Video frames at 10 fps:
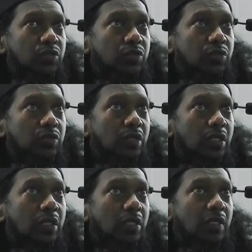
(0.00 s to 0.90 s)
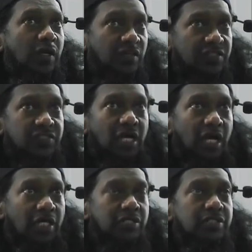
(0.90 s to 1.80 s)
to
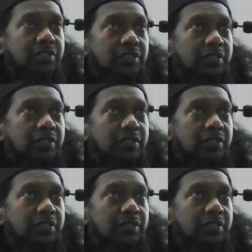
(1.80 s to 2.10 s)
criticize,